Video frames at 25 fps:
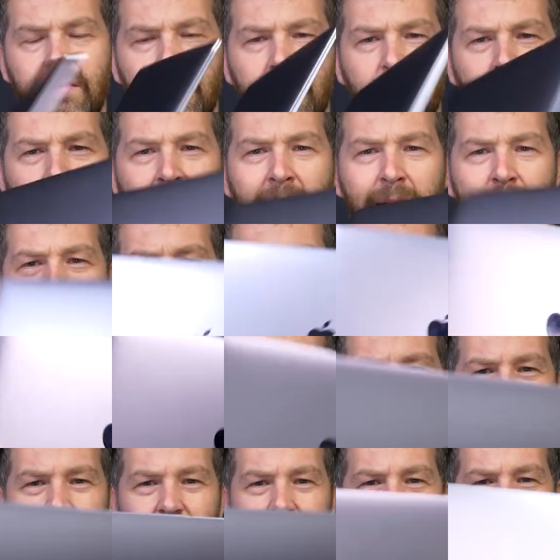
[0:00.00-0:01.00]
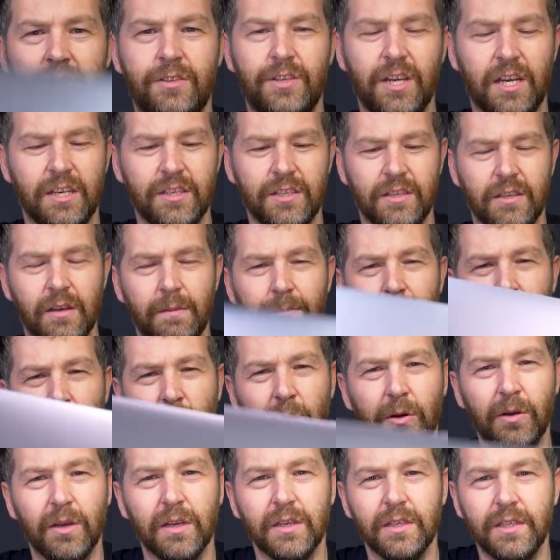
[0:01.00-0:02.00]
Macbook, just a
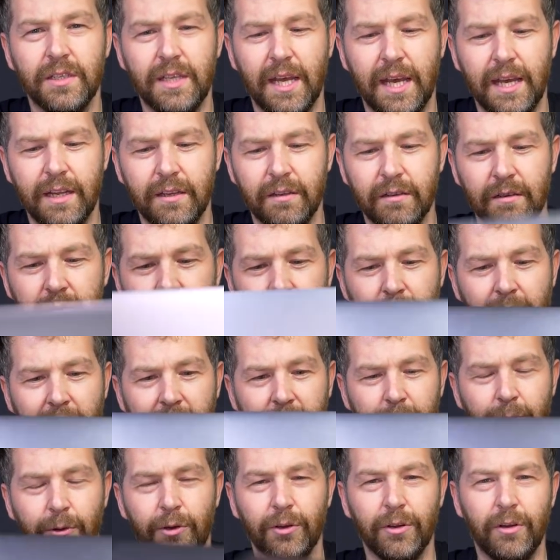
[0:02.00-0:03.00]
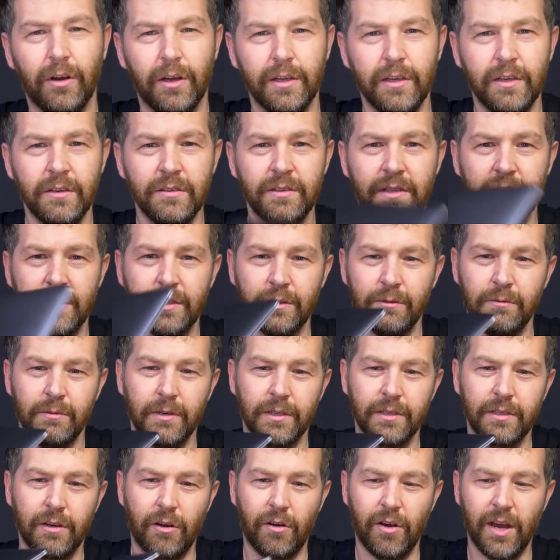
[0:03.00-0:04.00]
bog standard Macbook. I use this all
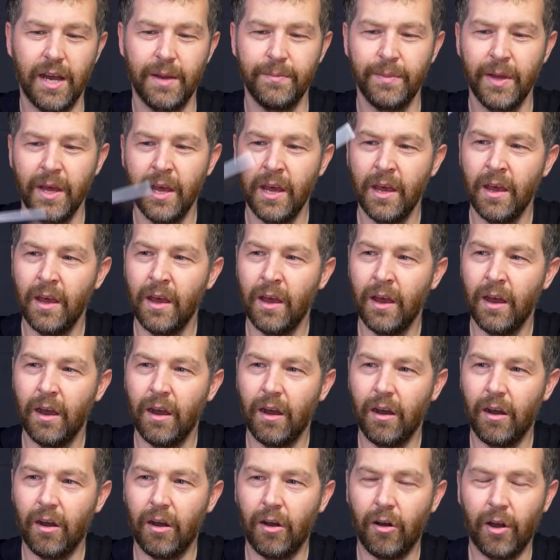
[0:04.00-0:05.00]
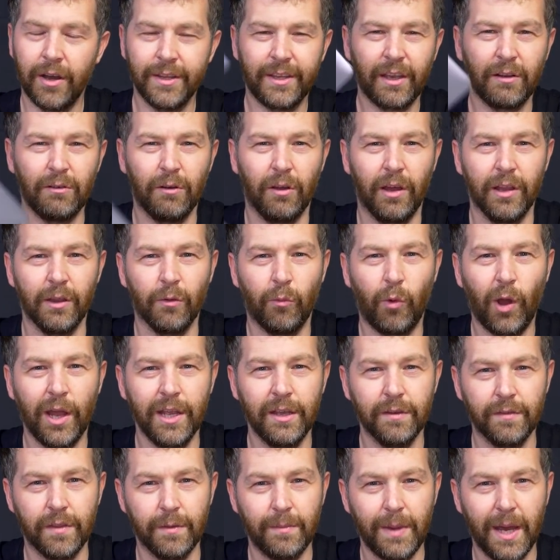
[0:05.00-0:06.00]
the time. I don't like the
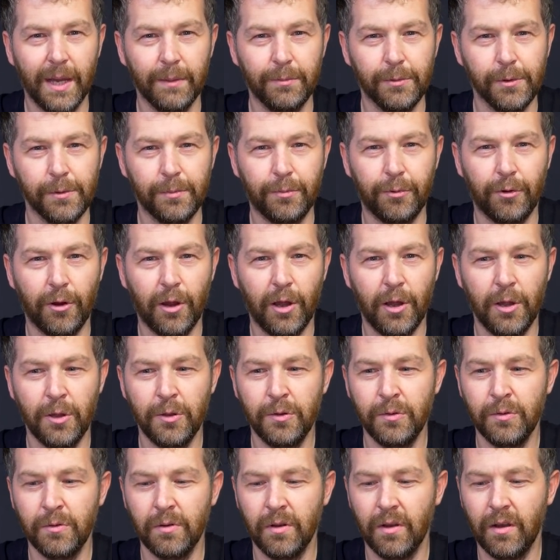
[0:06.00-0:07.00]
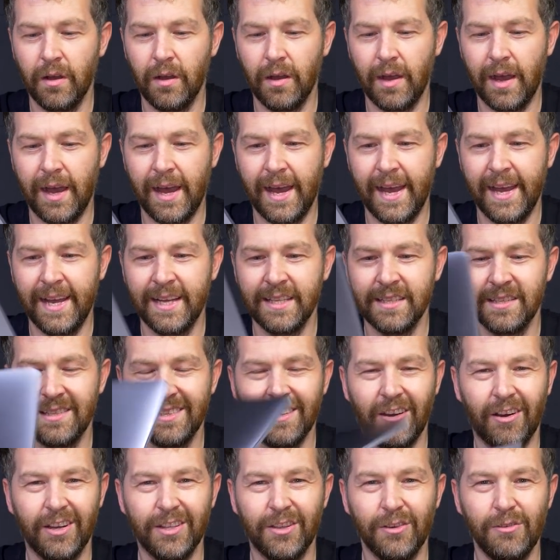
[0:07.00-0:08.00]
weight of the MacBook Pro, and
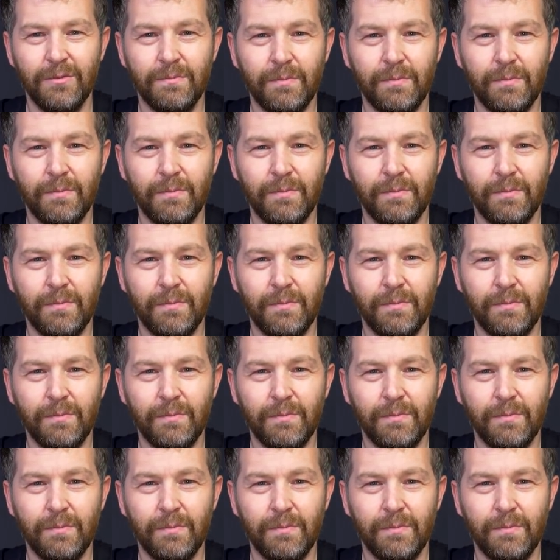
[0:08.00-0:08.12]
I do